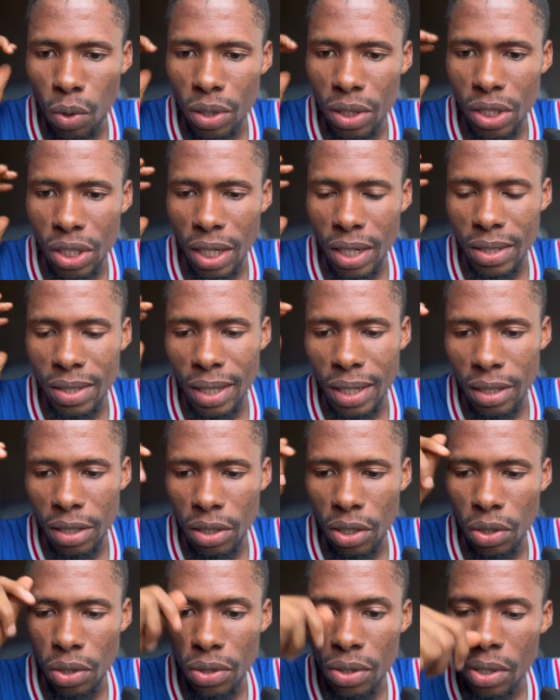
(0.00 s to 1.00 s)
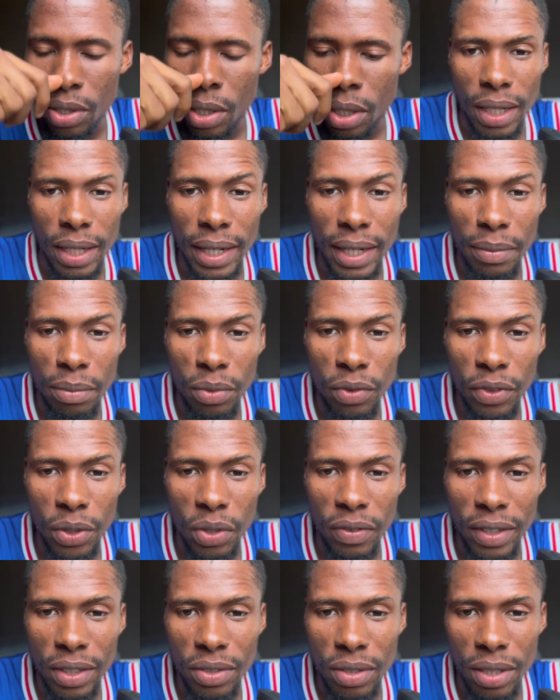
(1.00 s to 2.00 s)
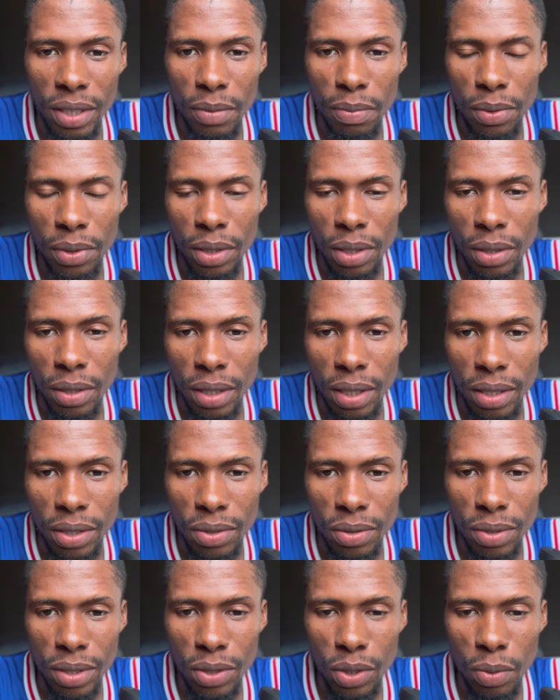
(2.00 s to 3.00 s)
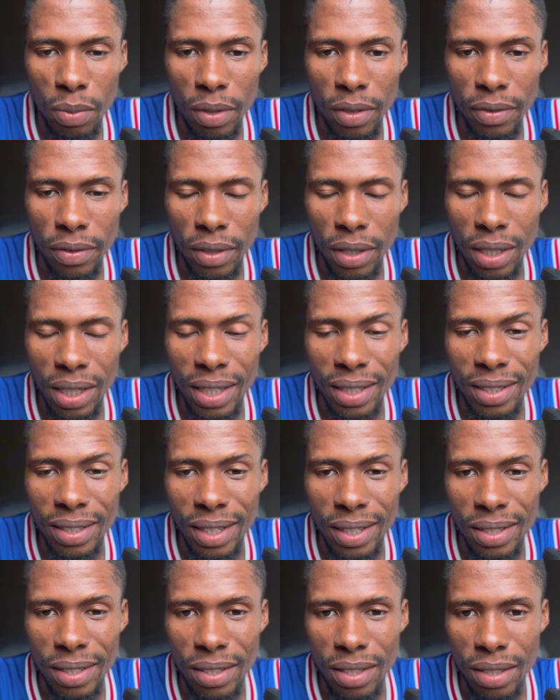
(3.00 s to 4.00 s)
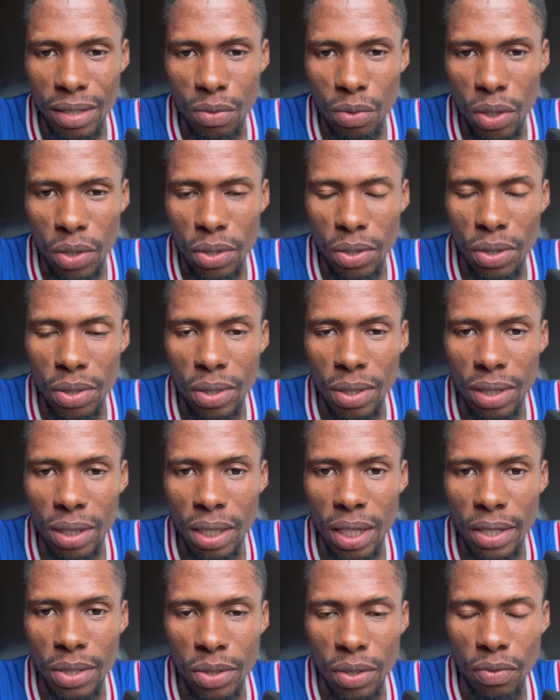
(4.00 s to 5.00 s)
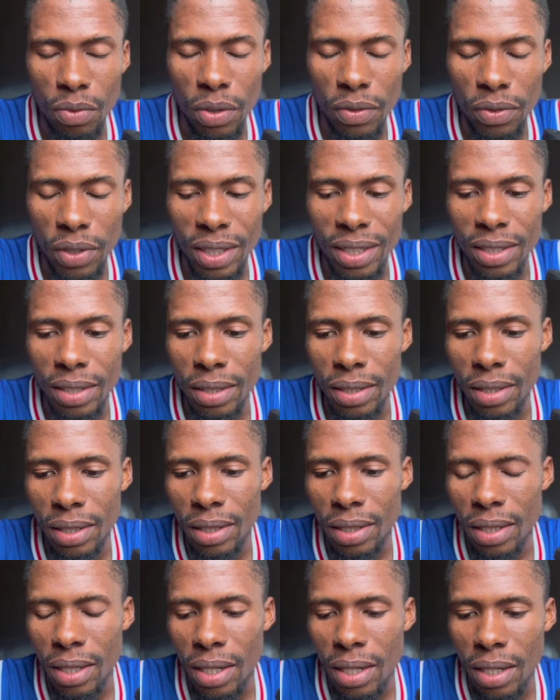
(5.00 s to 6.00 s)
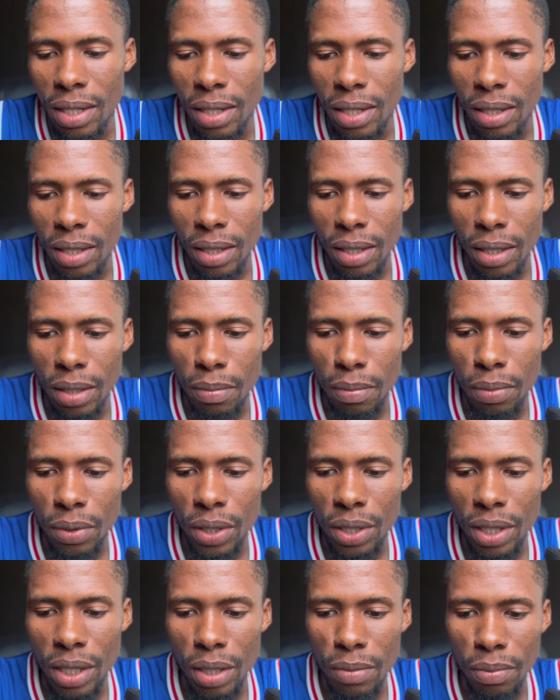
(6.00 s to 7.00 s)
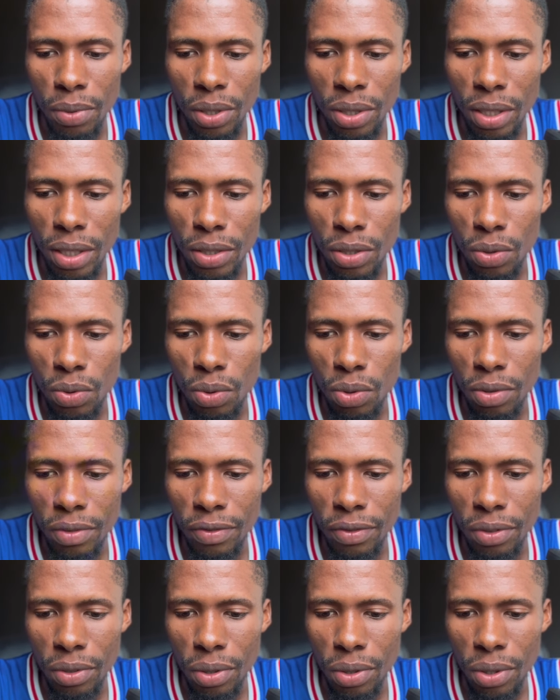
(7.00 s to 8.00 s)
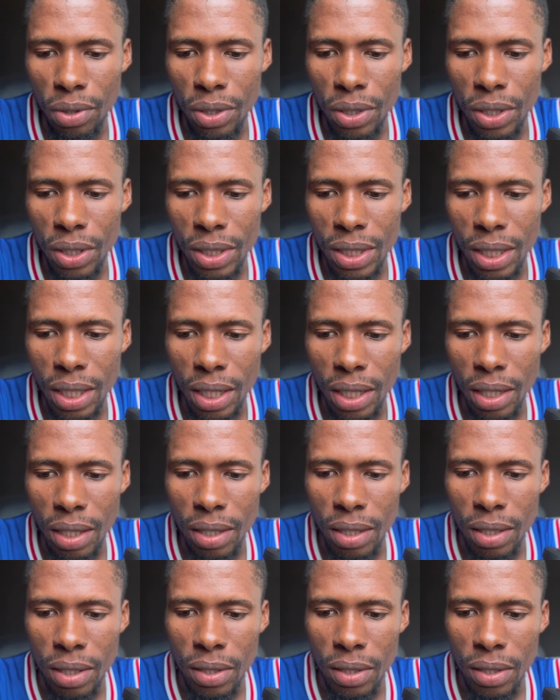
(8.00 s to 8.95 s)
one chance that he got. And then moving over to the EPL, to the home of Leicester City, we also saw the likes of Wilfred Ndidi playing an important role for their